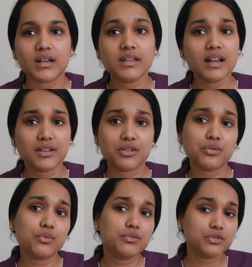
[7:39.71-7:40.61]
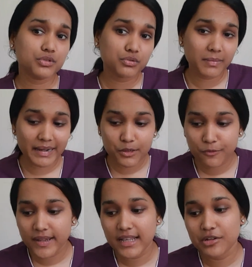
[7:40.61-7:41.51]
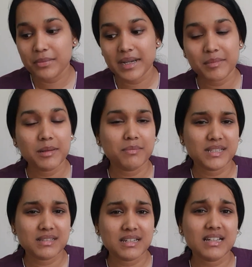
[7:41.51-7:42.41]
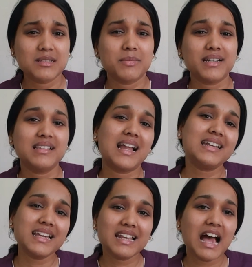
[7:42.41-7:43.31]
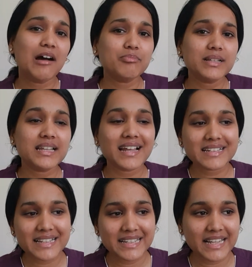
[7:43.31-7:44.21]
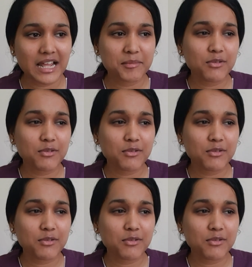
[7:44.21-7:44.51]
yeah, you might fail, you might make mistakes, but that can happen at any time.